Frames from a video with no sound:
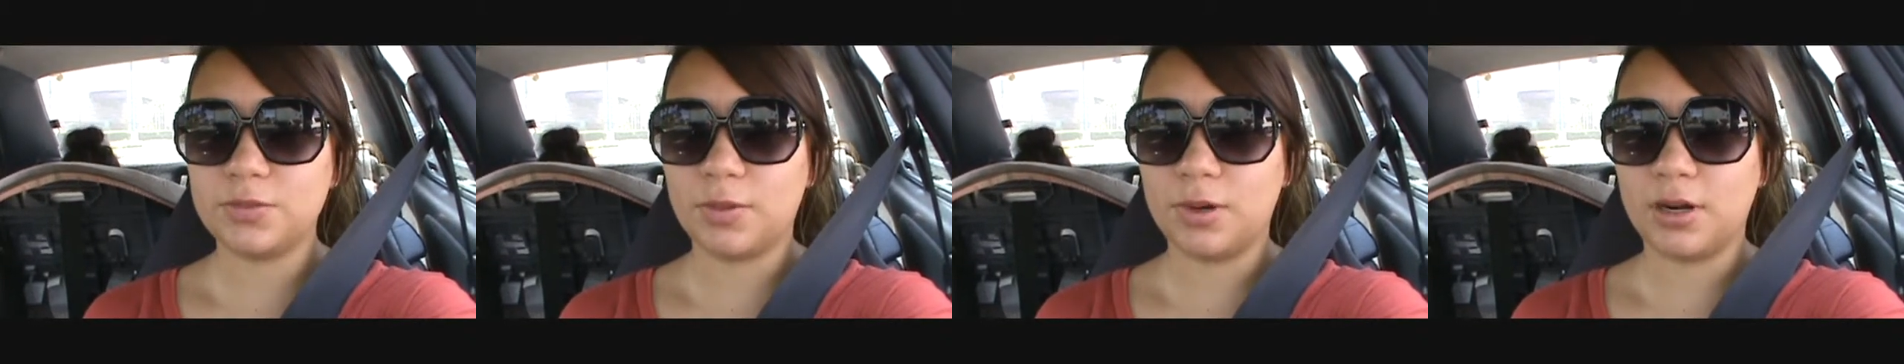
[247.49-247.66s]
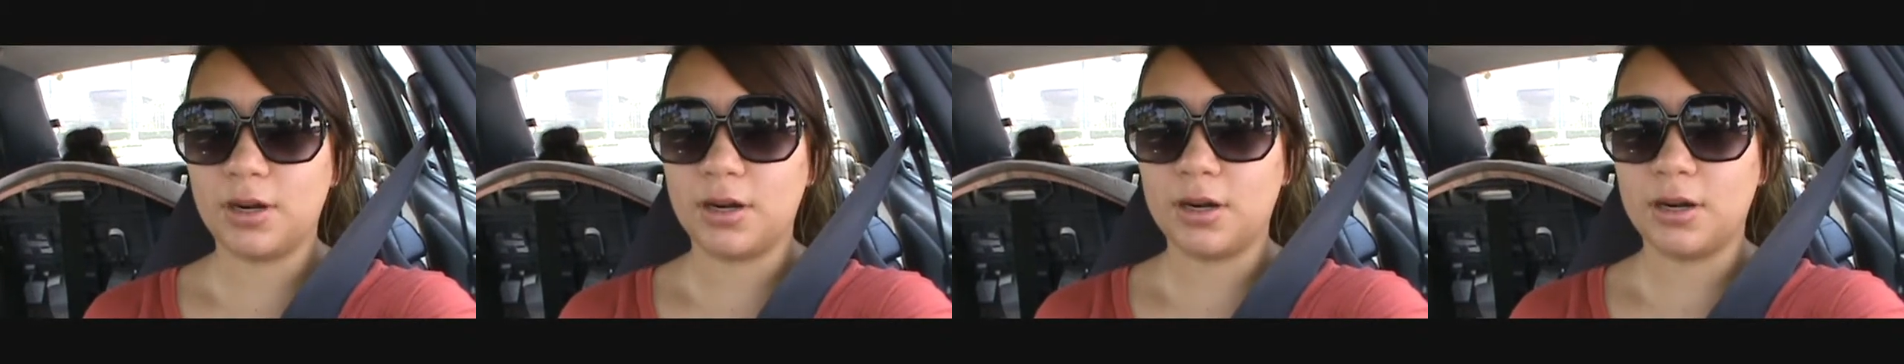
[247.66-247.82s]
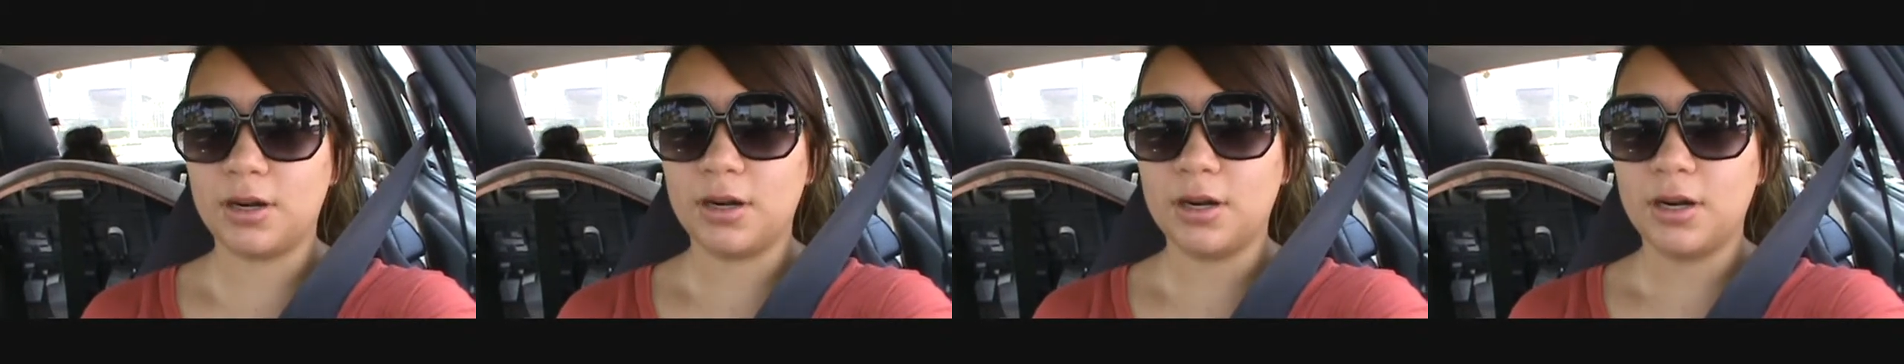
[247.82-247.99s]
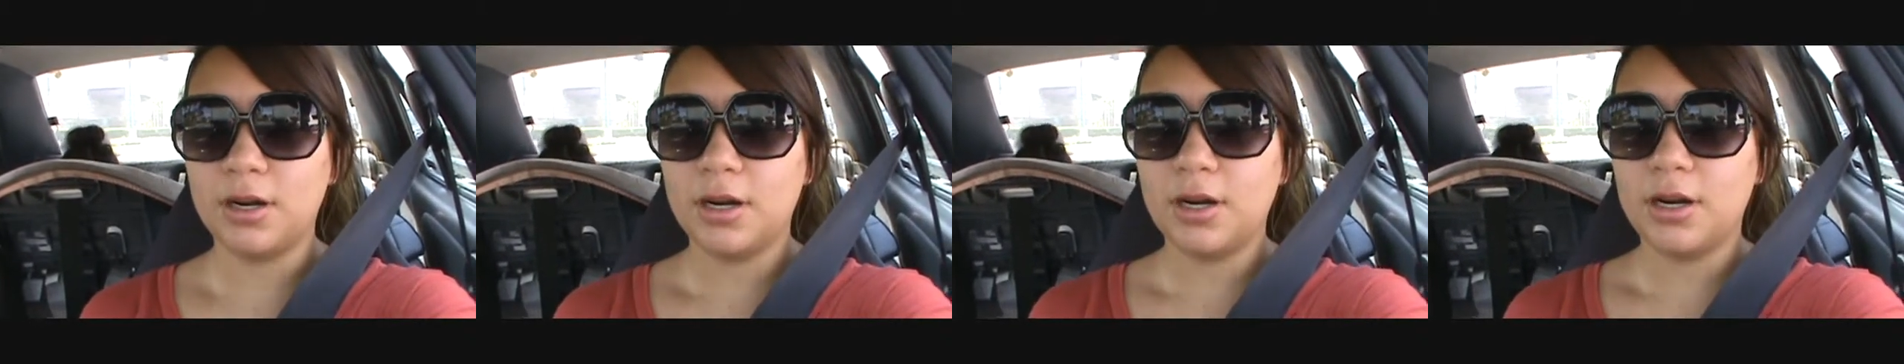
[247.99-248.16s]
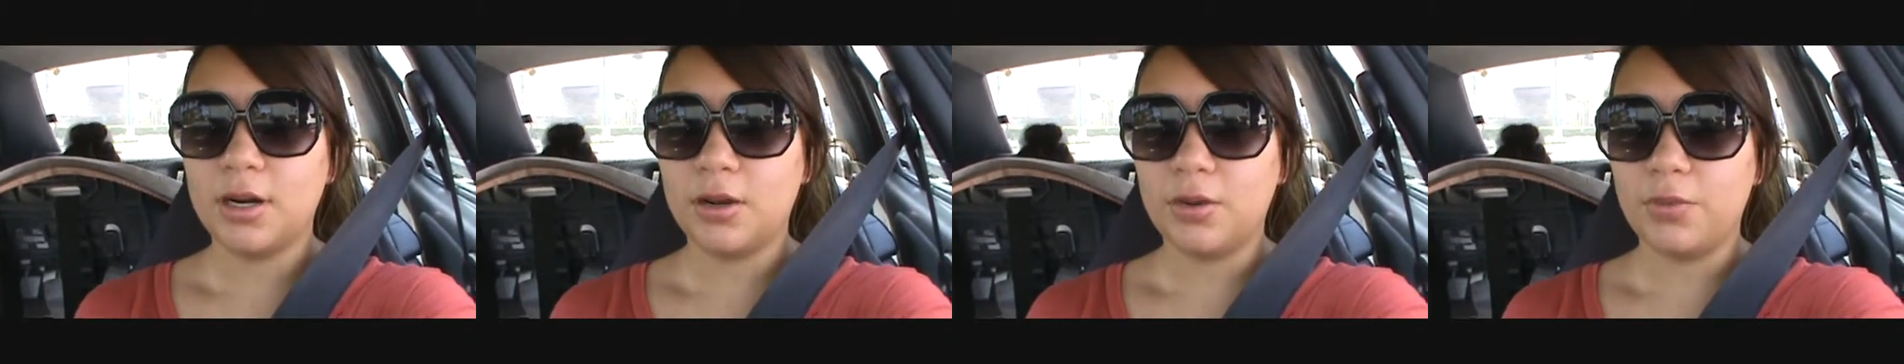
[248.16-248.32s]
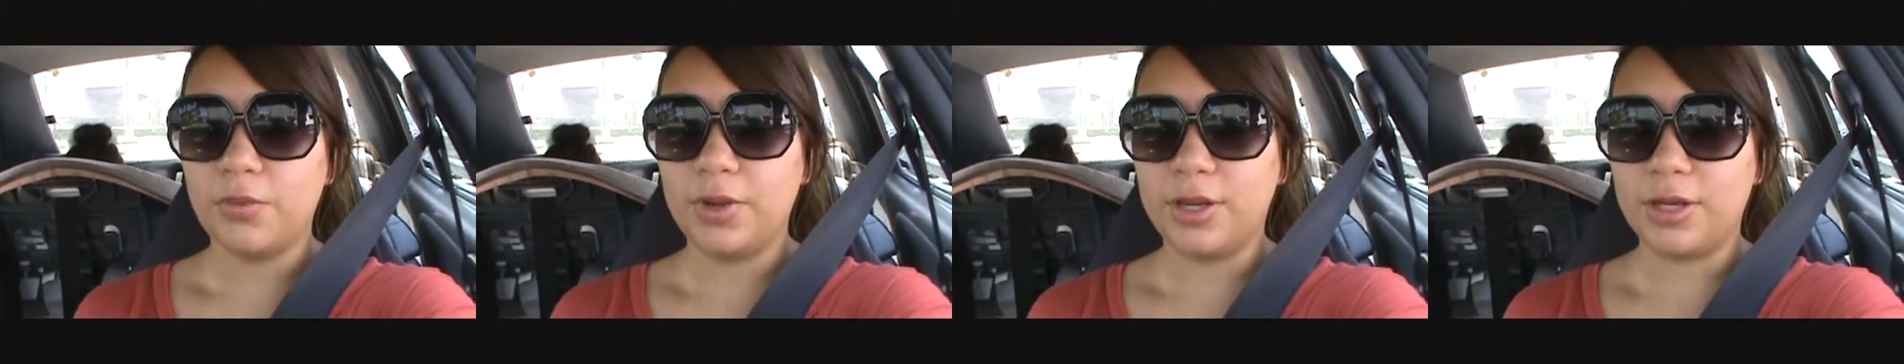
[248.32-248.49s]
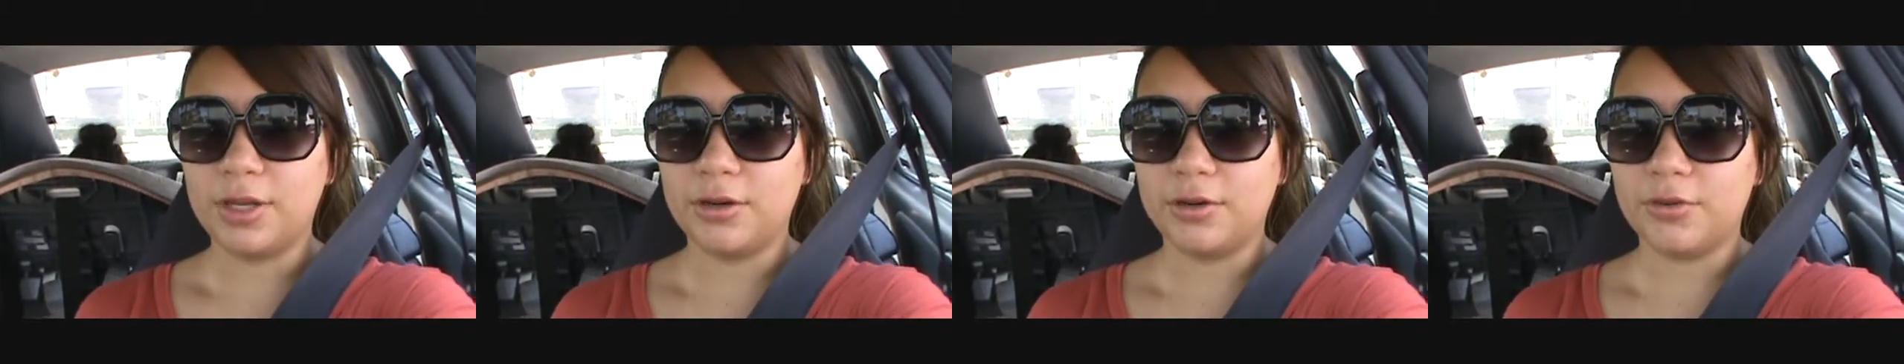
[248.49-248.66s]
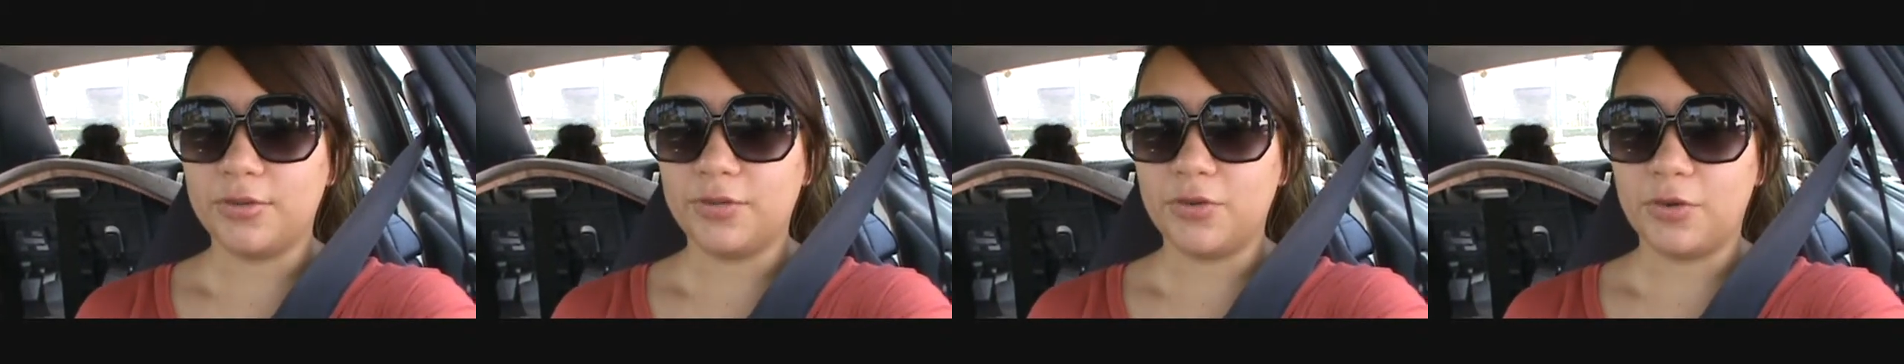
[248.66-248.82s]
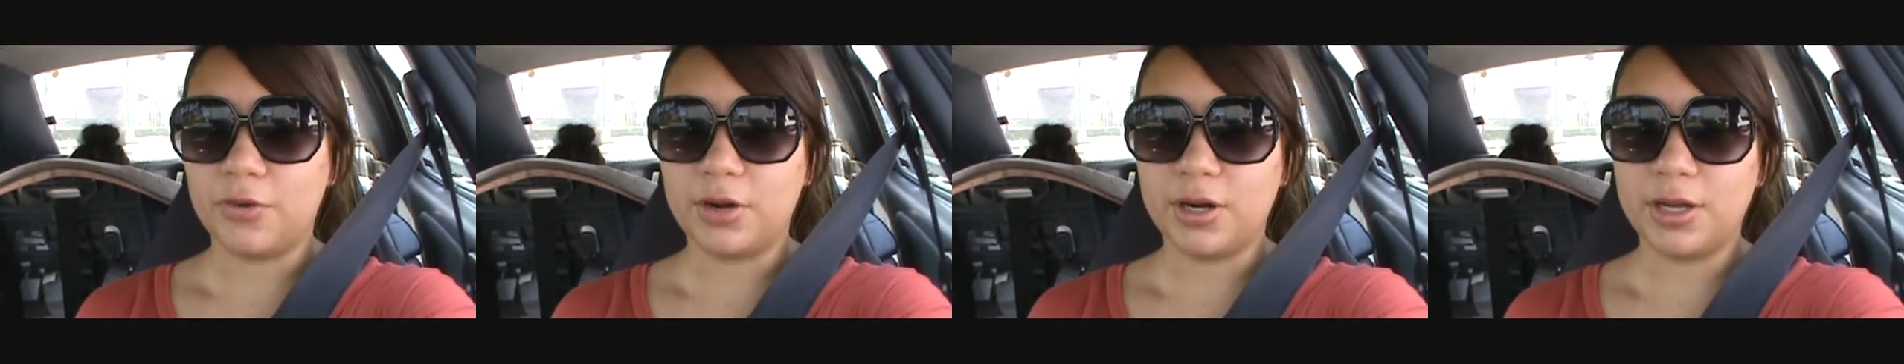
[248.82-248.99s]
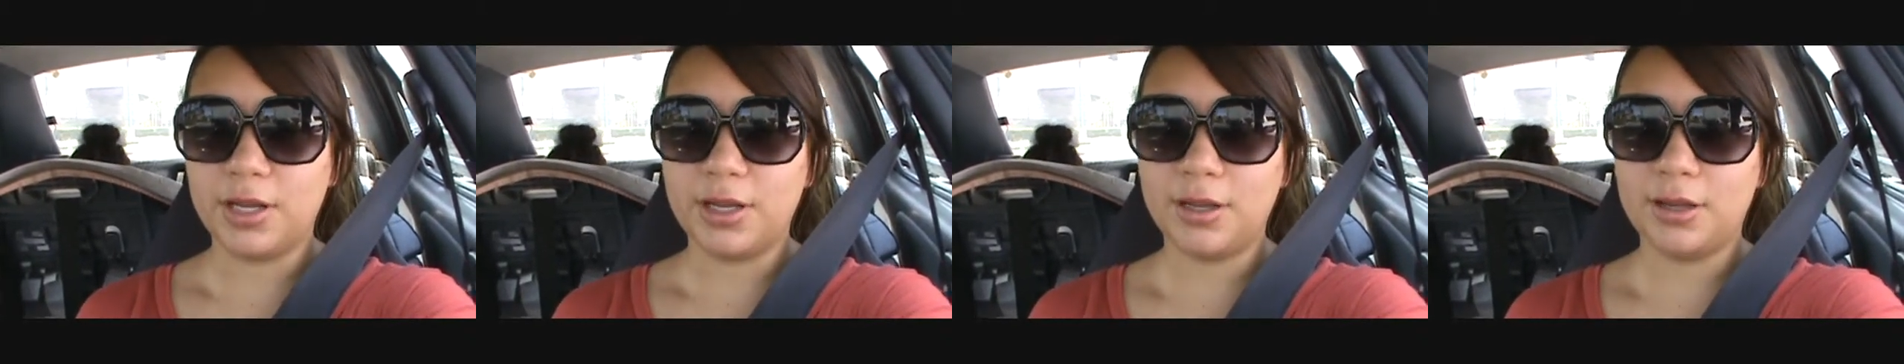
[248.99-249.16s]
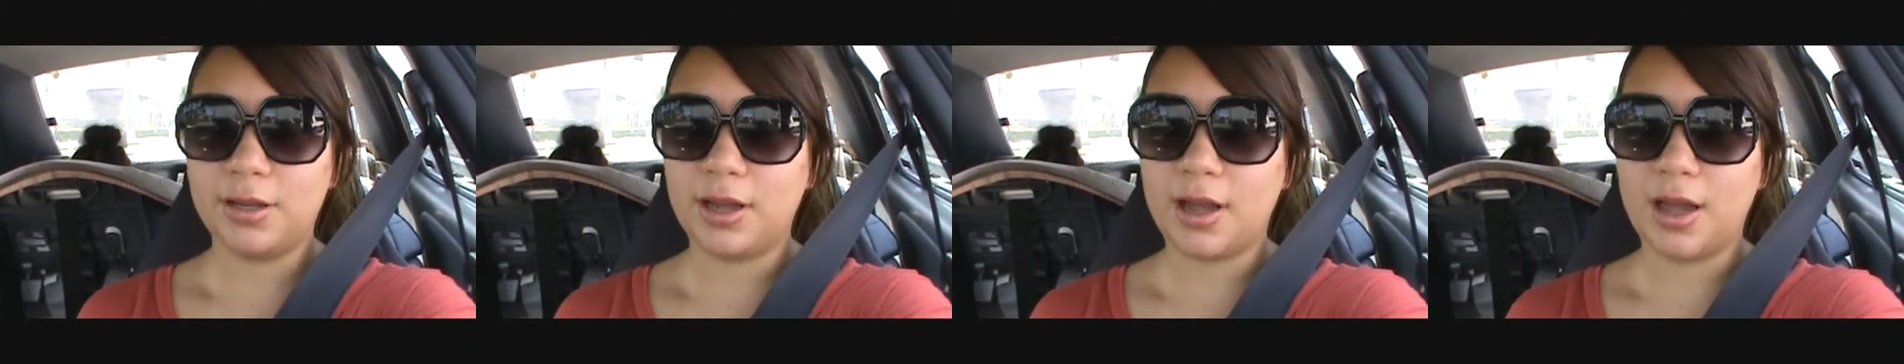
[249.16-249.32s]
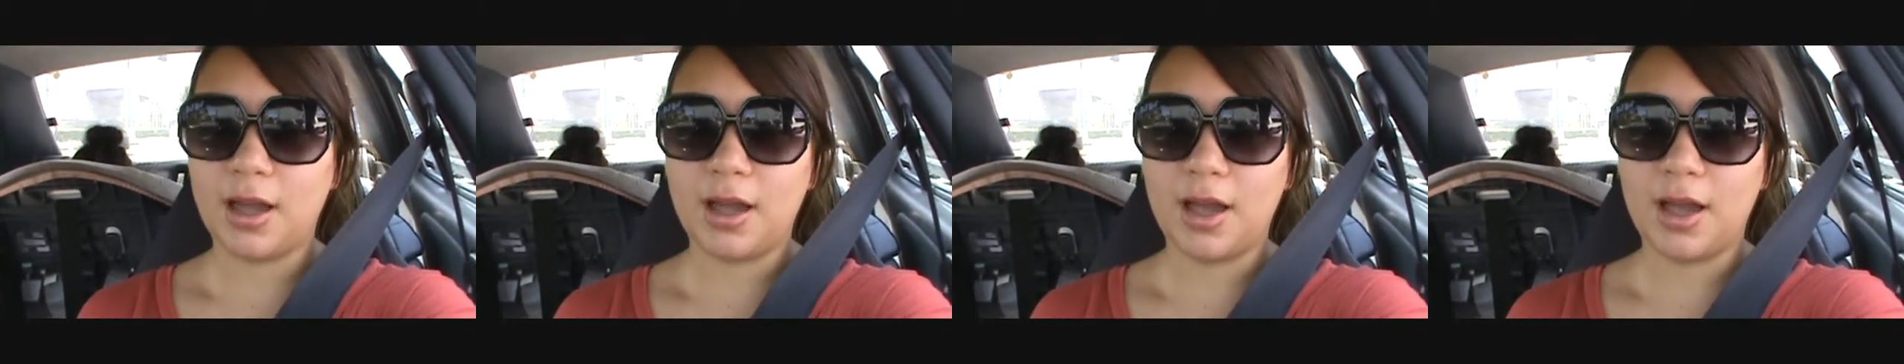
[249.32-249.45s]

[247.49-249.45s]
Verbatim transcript: where we can afford it,